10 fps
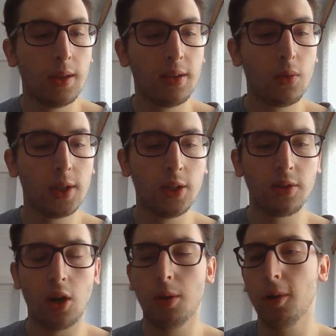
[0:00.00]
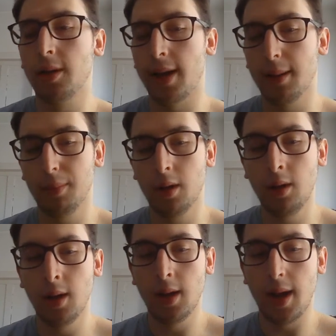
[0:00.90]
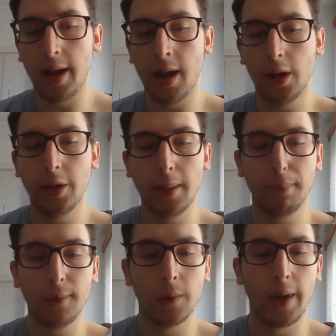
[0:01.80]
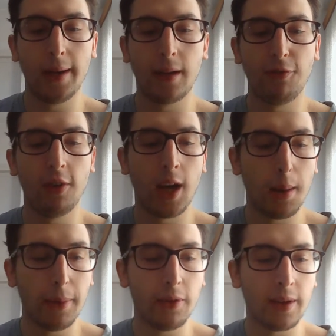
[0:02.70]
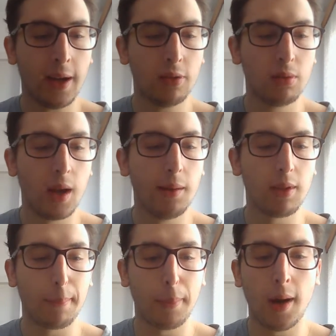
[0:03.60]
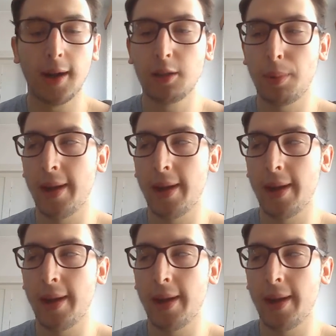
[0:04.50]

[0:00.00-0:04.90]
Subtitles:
This question is all about timbre and how you can create different timbre using household items like pots,